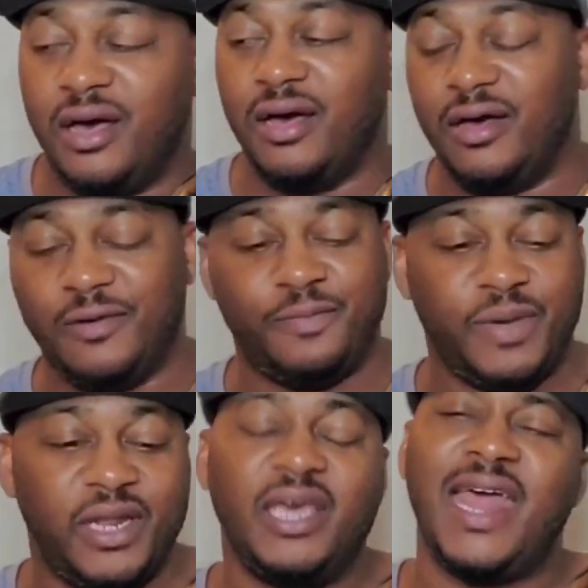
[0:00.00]

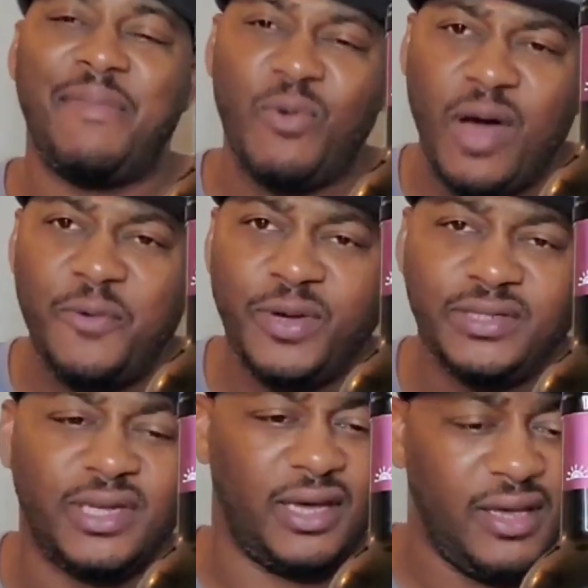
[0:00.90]
And again, happy Wine
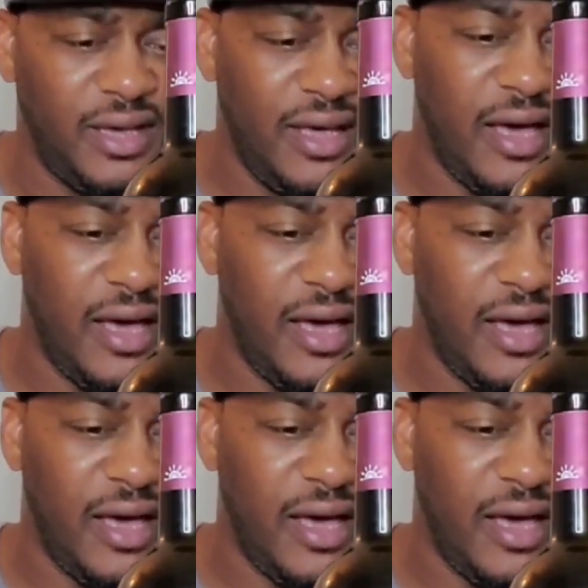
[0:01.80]
Wednesday.